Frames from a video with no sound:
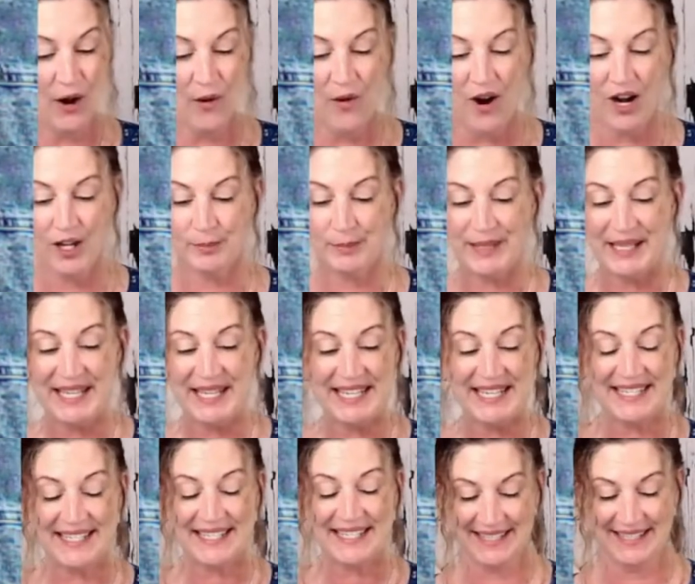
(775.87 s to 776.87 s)
our
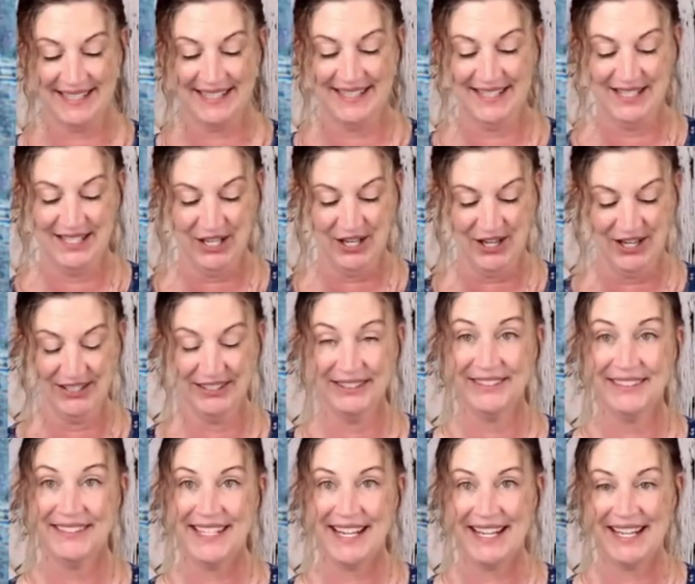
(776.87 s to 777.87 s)
piece is done.
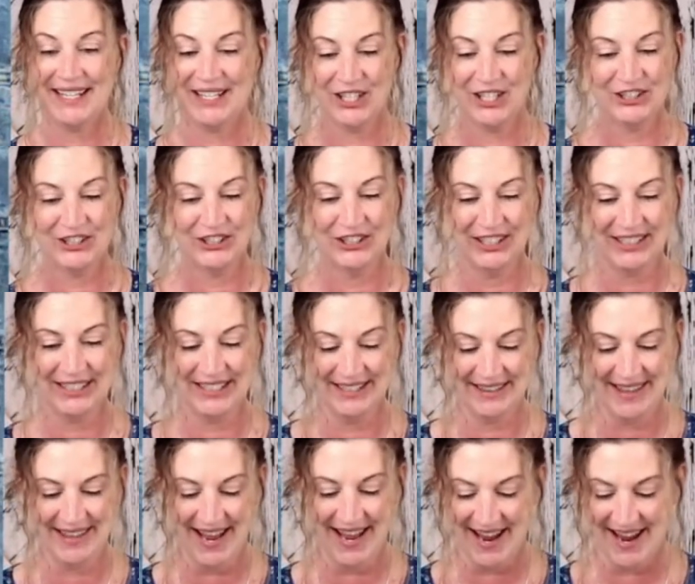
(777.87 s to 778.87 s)
Take a look at
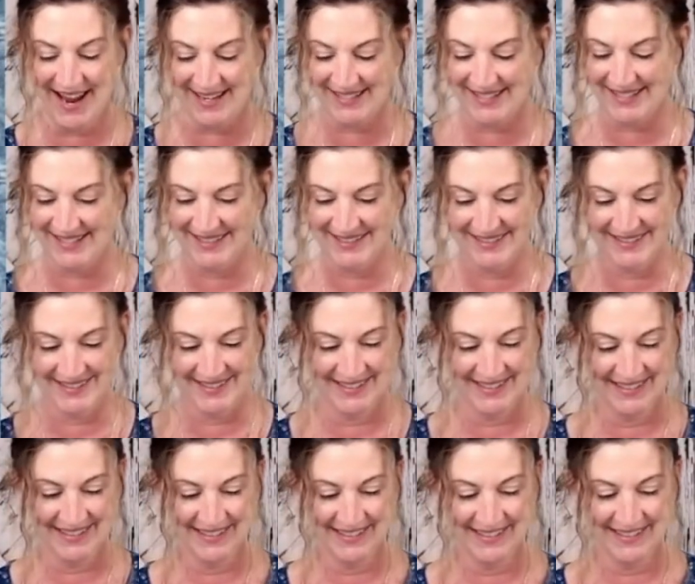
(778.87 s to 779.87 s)
that.
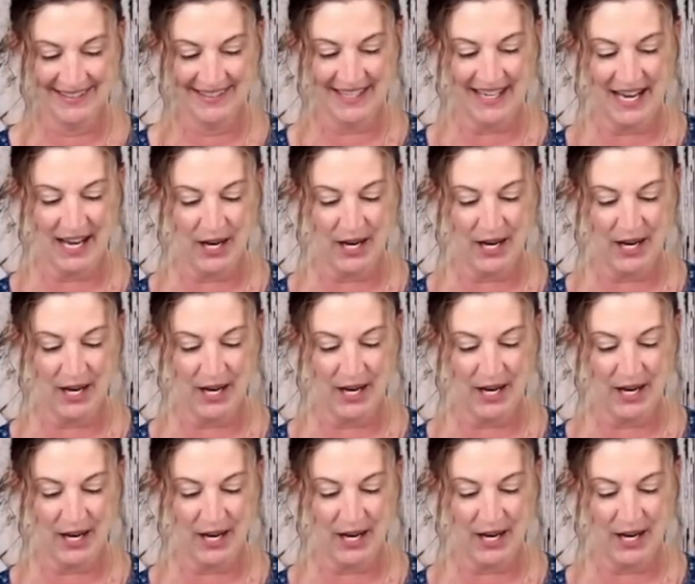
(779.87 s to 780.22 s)
How